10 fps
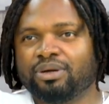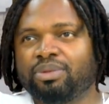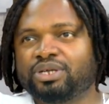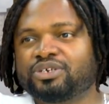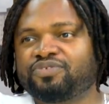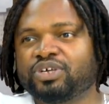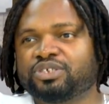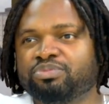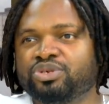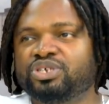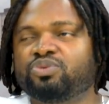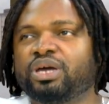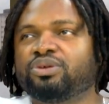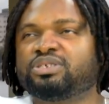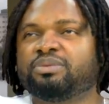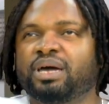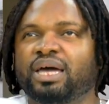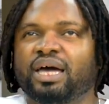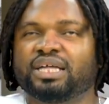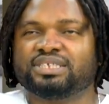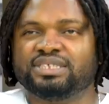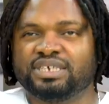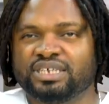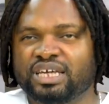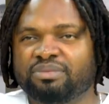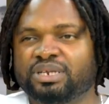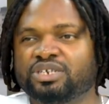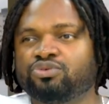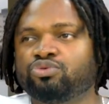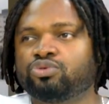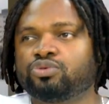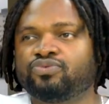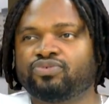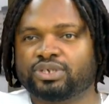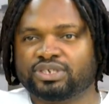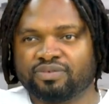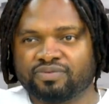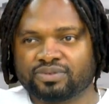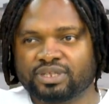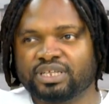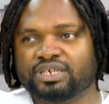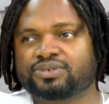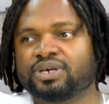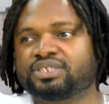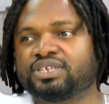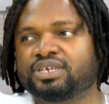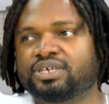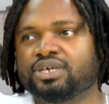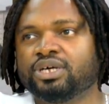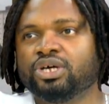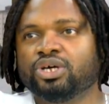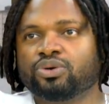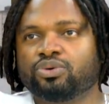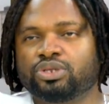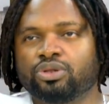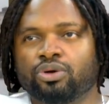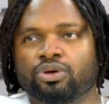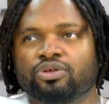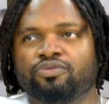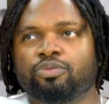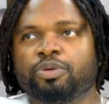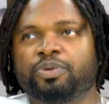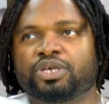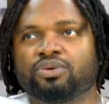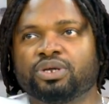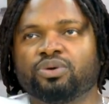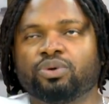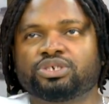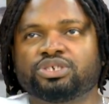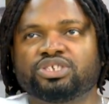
man just face music where I know say my heart dey. Now I dey do two four seven. Now so I take quit law. If you be mm-hmm. picking where they watch this